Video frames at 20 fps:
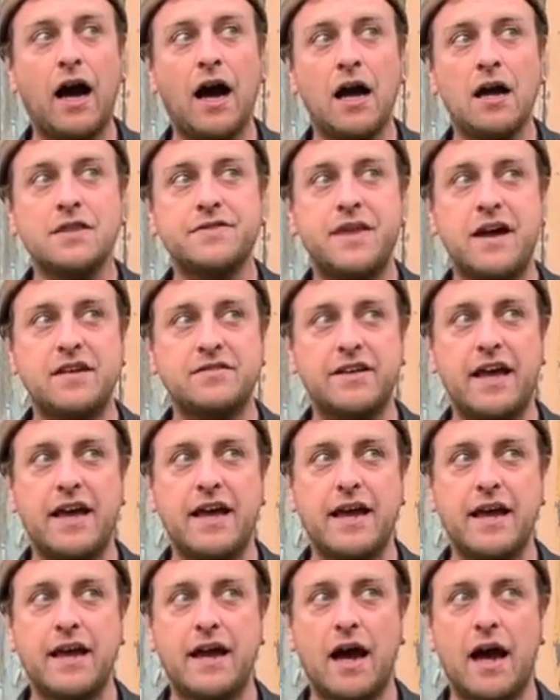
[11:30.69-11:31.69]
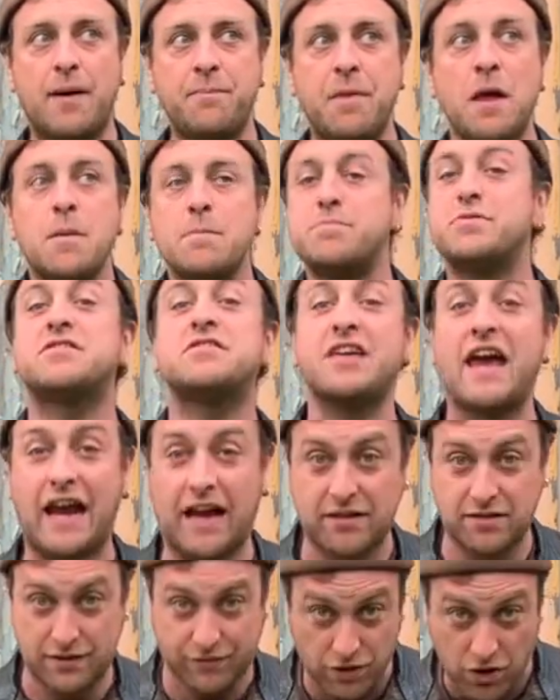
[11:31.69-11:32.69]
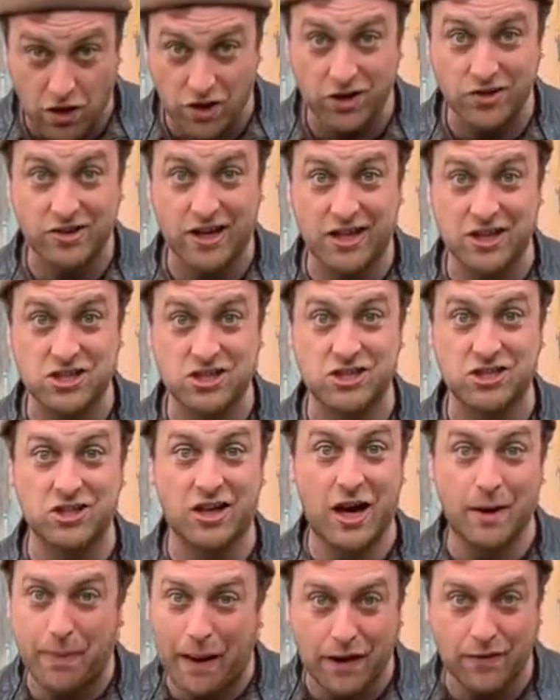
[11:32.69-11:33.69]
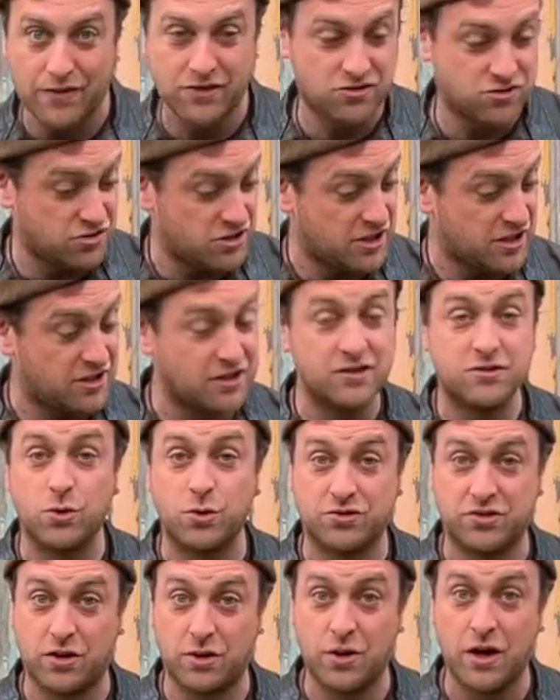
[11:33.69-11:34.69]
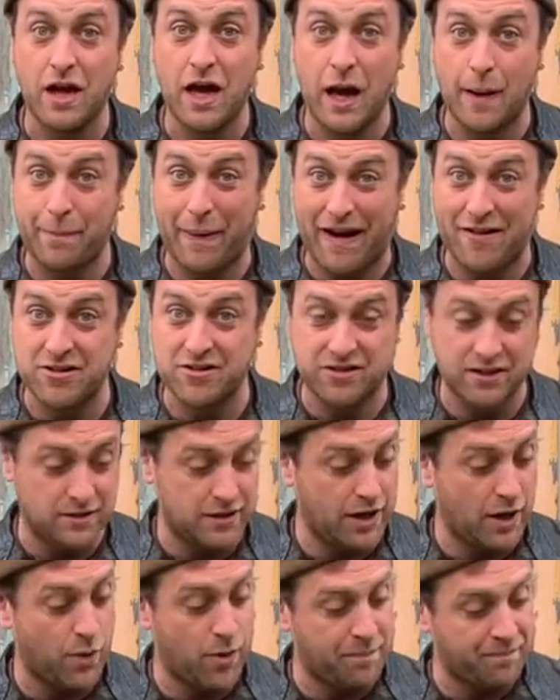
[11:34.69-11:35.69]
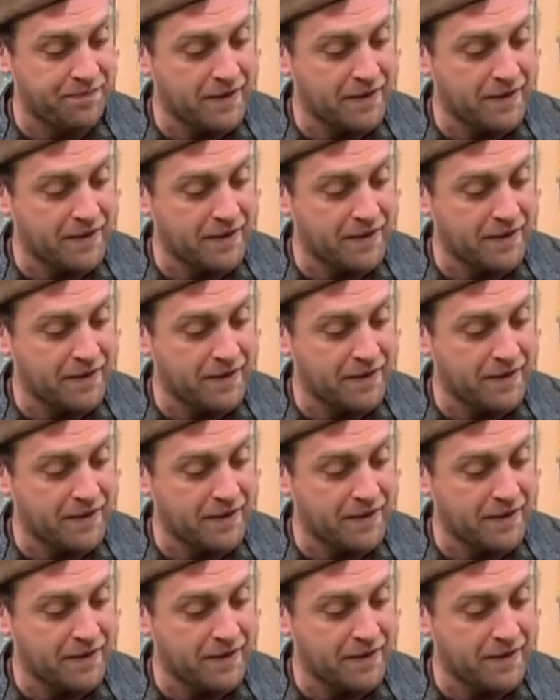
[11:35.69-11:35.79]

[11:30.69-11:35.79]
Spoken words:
there's a protective connotation about this tree that is also apparent in the Ogham.